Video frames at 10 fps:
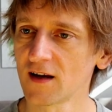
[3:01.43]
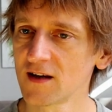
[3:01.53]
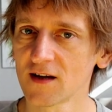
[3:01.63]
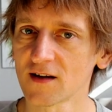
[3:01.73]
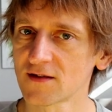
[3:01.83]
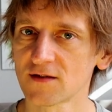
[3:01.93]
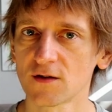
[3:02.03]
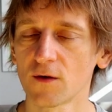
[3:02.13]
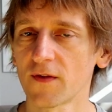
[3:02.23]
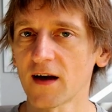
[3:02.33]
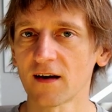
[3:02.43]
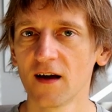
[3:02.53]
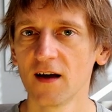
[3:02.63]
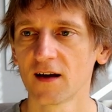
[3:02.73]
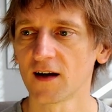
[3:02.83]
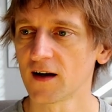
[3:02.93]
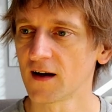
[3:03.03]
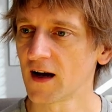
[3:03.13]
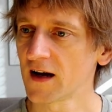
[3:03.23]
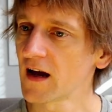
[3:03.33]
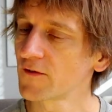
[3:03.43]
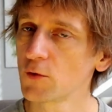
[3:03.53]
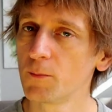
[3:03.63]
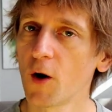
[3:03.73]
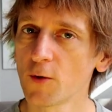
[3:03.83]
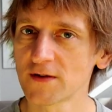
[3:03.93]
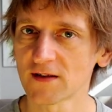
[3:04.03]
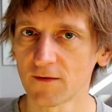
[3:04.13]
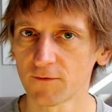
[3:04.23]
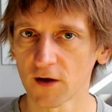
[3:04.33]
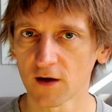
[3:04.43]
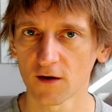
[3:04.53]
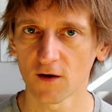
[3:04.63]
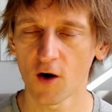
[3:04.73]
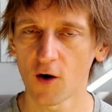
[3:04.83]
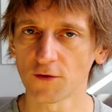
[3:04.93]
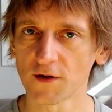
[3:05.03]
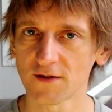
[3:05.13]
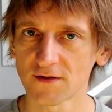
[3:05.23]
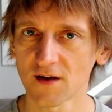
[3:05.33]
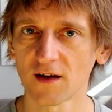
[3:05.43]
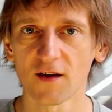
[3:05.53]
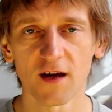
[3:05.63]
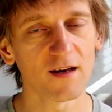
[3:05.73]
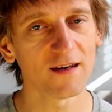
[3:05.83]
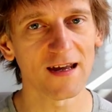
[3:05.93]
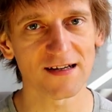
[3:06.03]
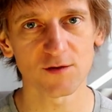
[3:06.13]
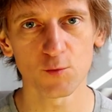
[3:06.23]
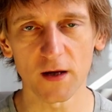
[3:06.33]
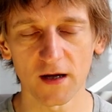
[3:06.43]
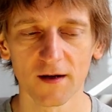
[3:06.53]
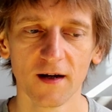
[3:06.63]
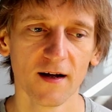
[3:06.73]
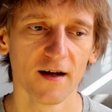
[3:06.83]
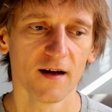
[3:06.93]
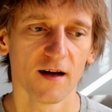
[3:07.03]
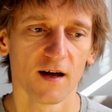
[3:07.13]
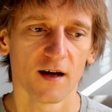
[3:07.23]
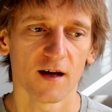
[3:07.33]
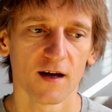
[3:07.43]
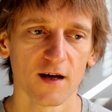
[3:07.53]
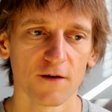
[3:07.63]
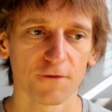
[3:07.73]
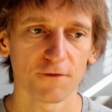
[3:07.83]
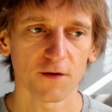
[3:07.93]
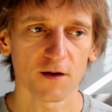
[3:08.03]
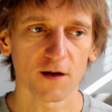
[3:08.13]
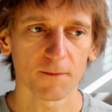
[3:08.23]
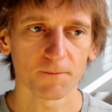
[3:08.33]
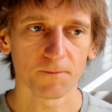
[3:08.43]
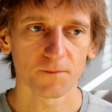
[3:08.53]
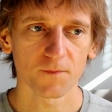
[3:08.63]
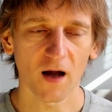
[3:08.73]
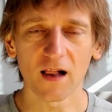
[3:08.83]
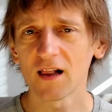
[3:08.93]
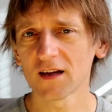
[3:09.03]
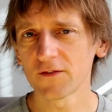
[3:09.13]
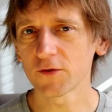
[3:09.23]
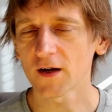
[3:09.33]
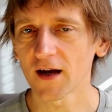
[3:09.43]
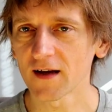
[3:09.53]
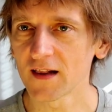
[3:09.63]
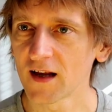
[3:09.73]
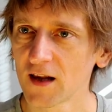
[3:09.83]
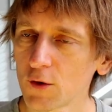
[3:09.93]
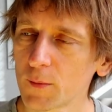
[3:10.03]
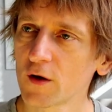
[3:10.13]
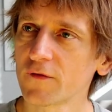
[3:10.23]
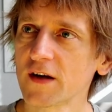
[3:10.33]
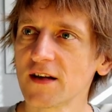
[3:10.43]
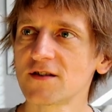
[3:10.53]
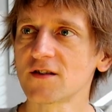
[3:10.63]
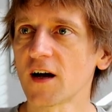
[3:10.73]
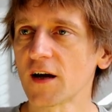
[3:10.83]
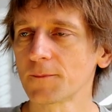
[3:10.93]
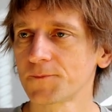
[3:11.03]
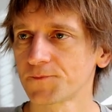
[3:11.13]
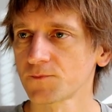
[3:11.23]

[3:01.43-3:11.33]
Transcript: ideas so that uh, I have to post something on Sunday next week. If um, I'll, I'll give you a, a, little bit of an insight